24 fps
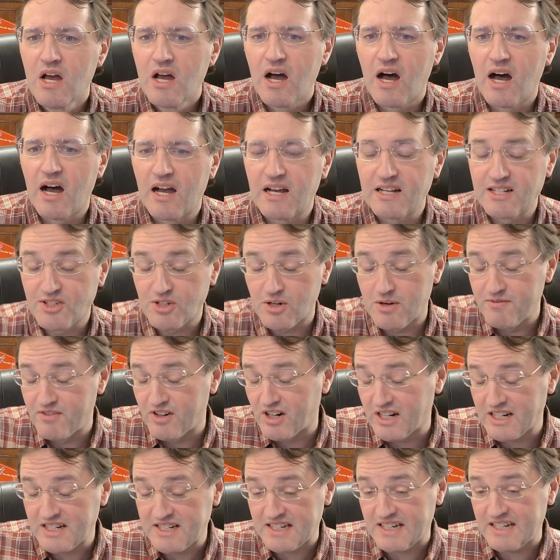And so I'm
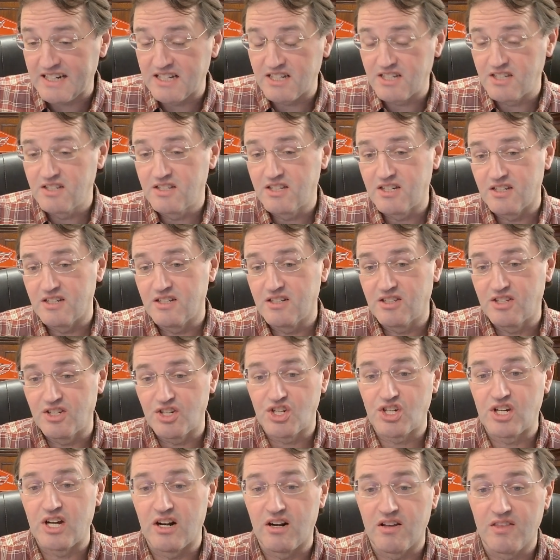very excited to
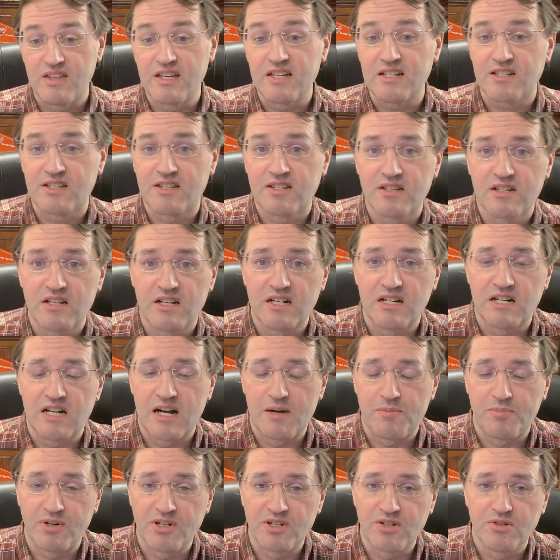share this
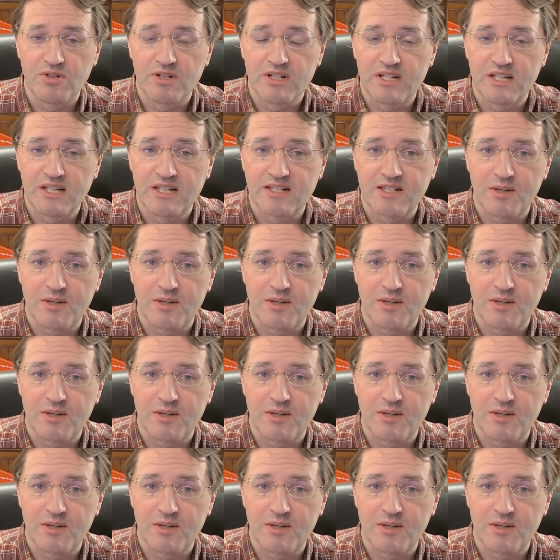opportunity.